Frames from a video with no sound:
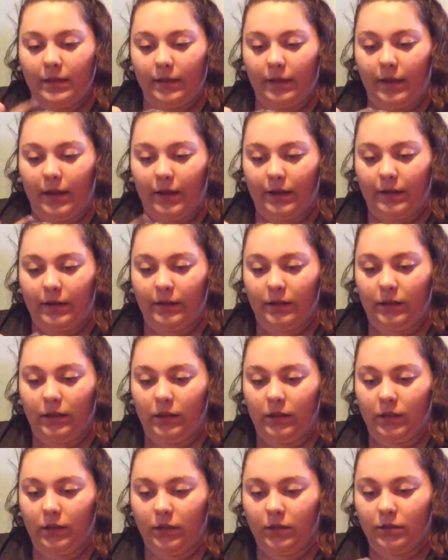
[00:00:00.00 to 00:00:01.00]
kind of
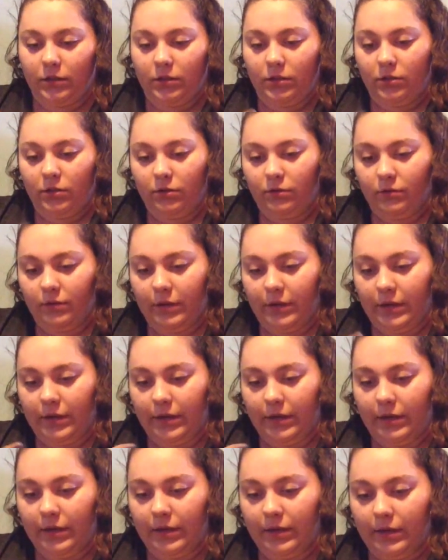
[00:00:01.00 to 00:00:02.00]
look to
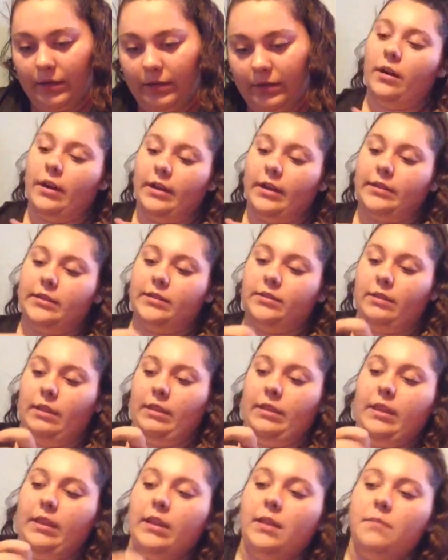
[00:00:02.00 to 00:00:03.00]
it. Alright, so I
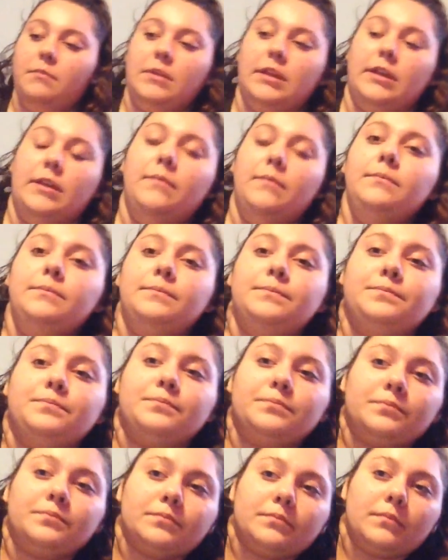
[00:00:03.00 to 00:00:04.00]
think I'm done.
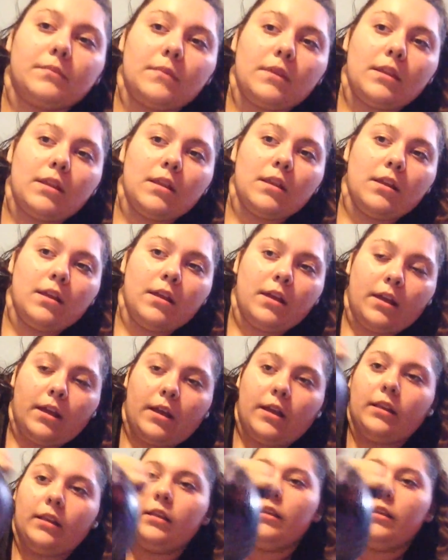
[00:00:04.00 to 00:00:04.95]
It